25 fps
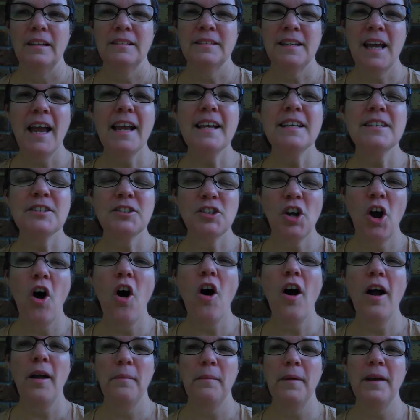takes
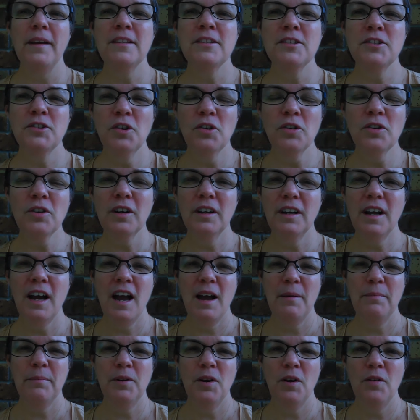time. It's not going to
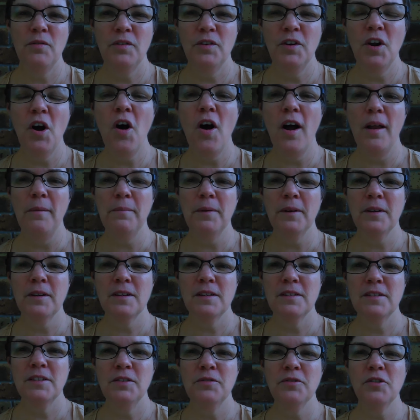happen overnight
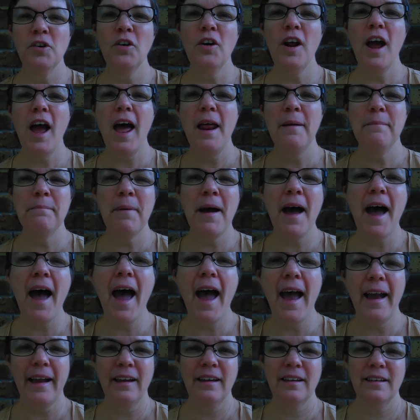because you've got to
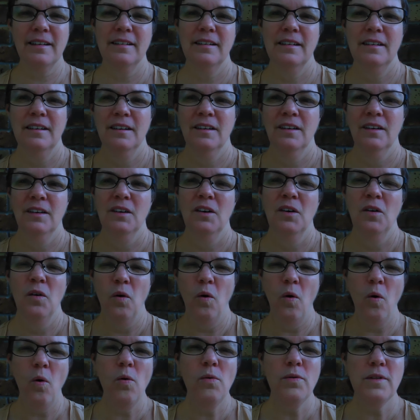unpack
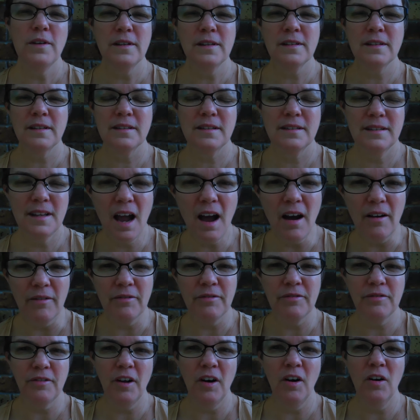all this stuff
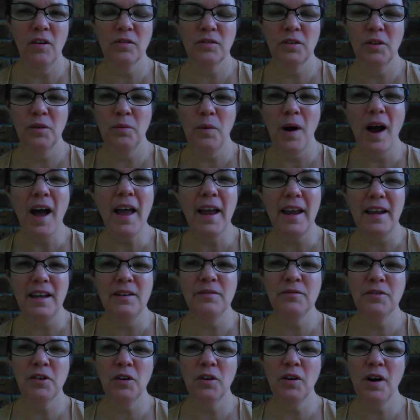along the way.
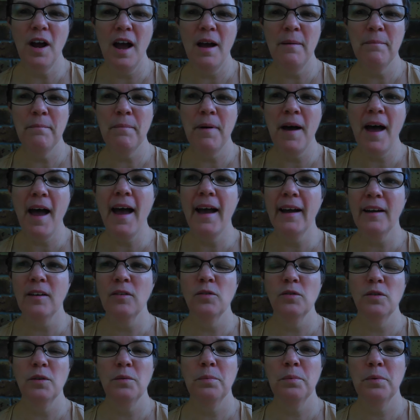You've got to unpack
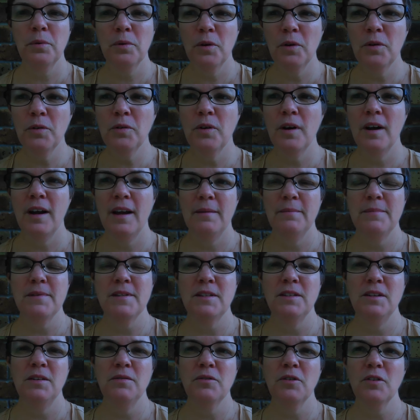all the
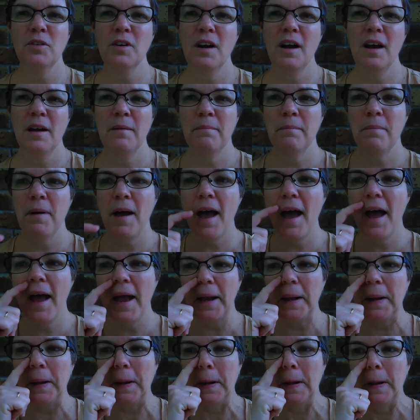programs, and you've got to
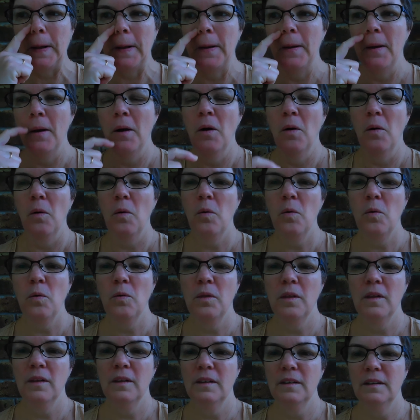unpack all
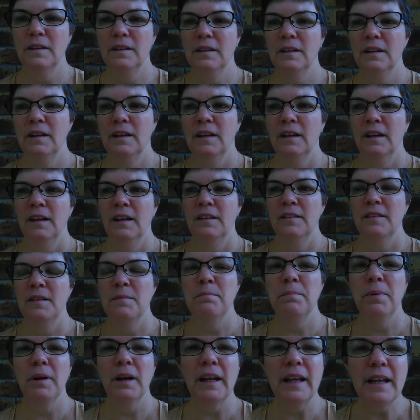the
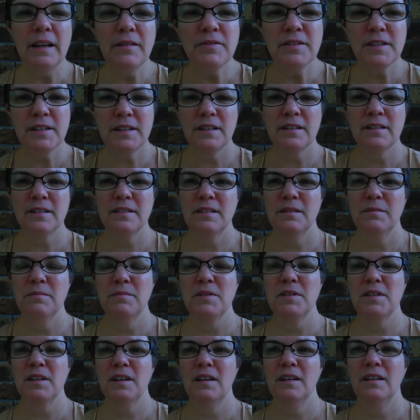belief
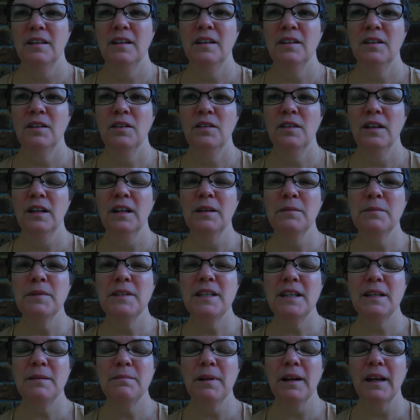systems that, you know, the
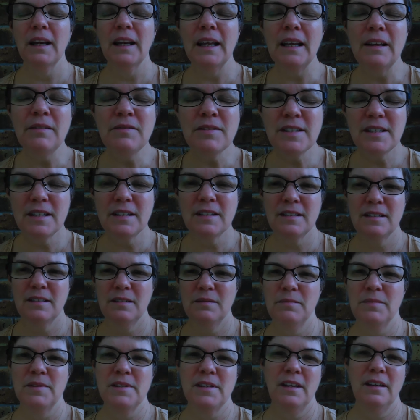limiting belief
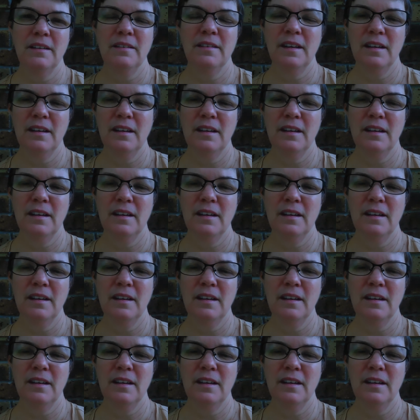systems that